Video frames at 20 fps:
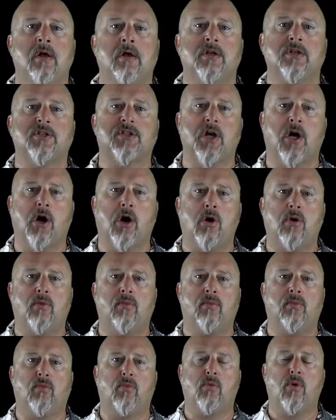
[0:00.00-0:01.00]

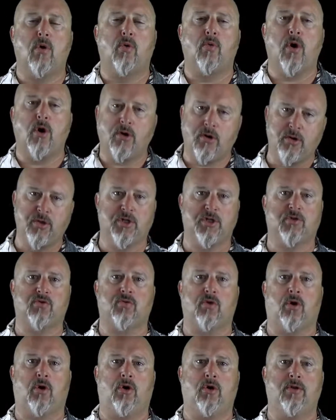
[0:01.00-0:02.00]
So Roku just
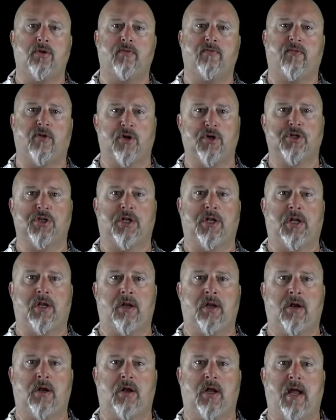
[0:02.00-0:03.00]
rolled
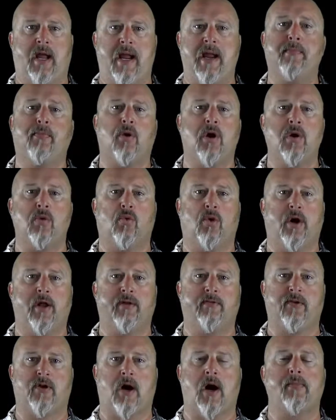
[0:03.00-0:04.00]
version 8.1
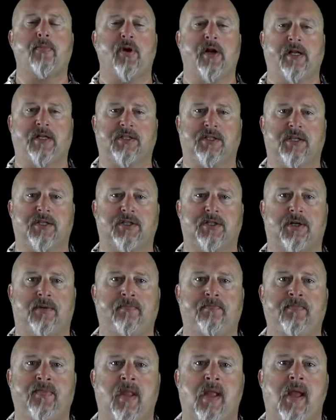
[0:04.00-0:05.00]
of their operating
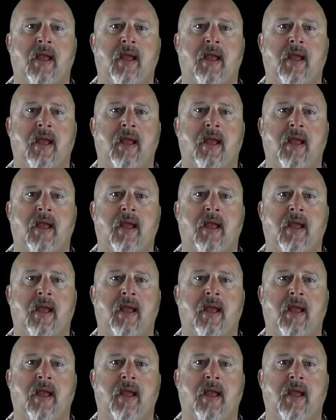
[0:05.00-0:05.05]
system,